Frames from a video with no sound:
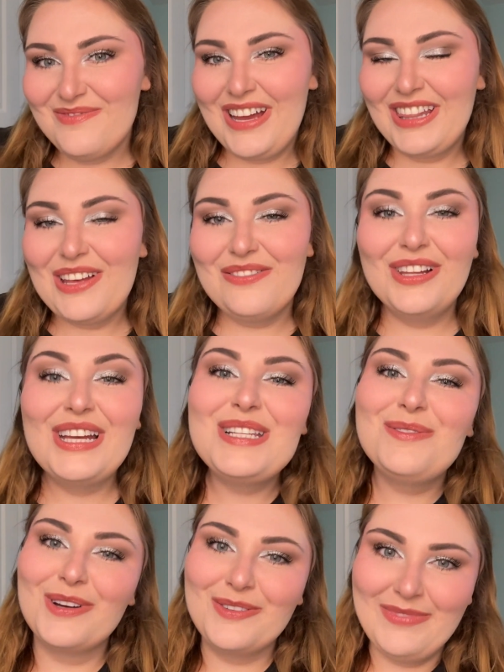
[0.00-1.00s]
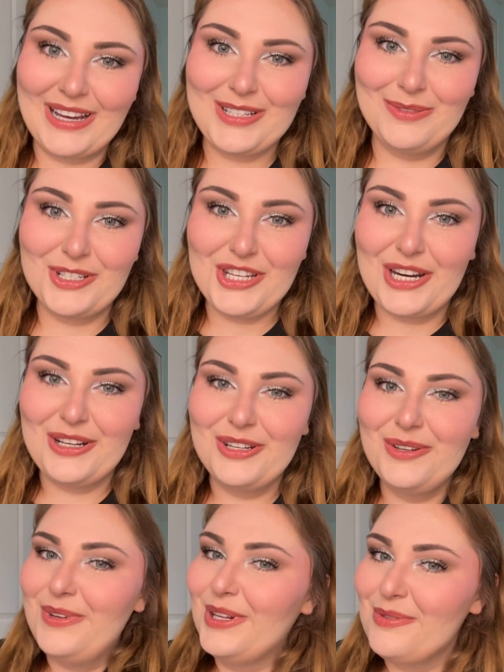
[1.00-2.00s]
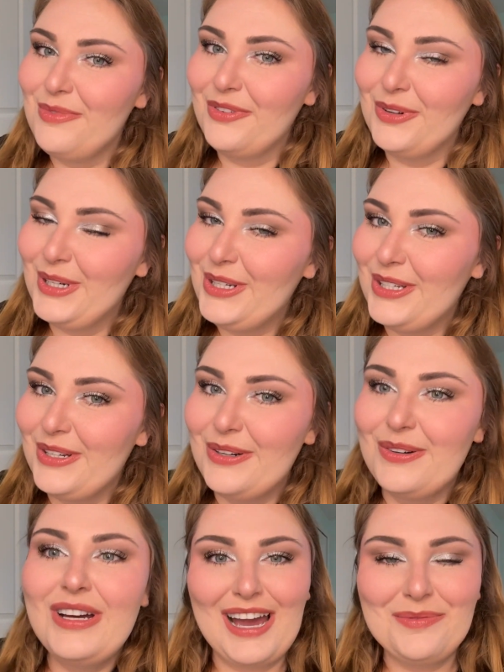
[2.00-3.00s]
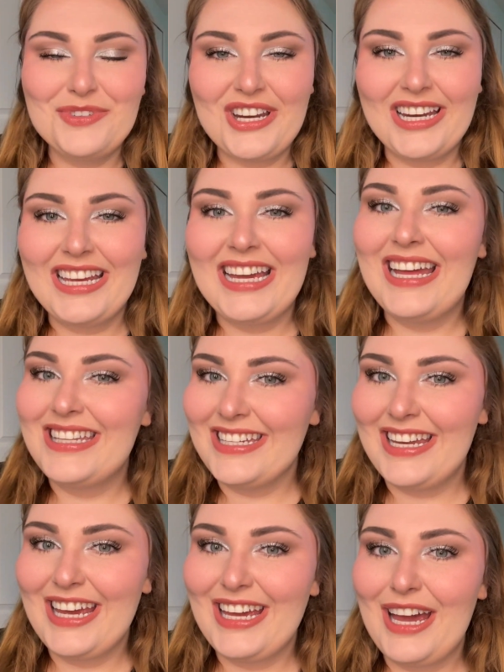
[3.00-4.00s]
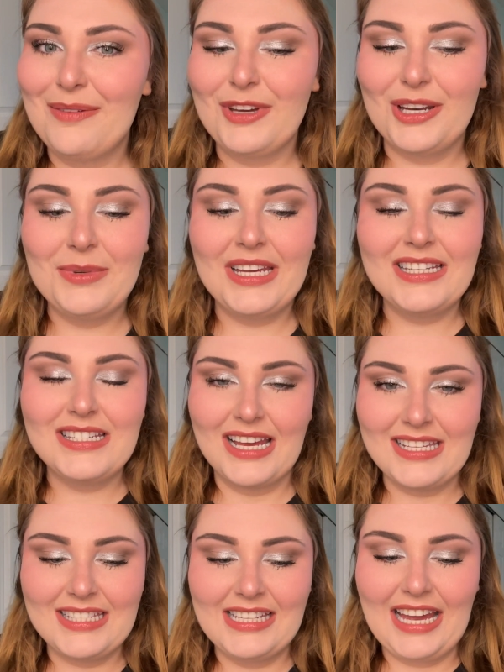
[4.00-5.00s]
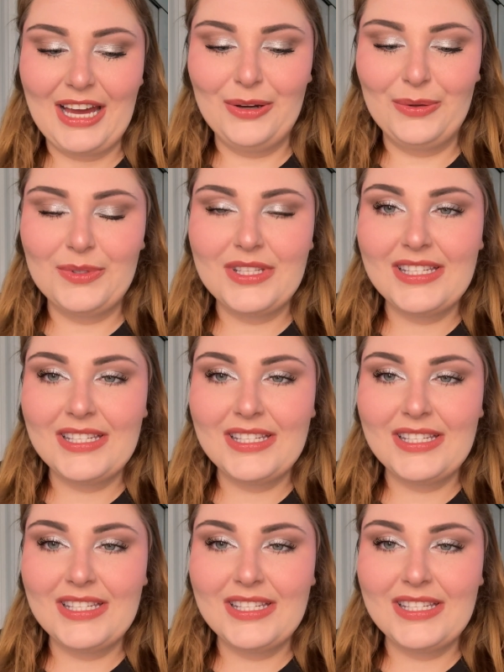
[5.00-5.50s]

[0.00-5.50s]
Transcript: my lovelies, welcome back to my channel, or welcome if you're new. I'm Jenny and today I'm going to be testing out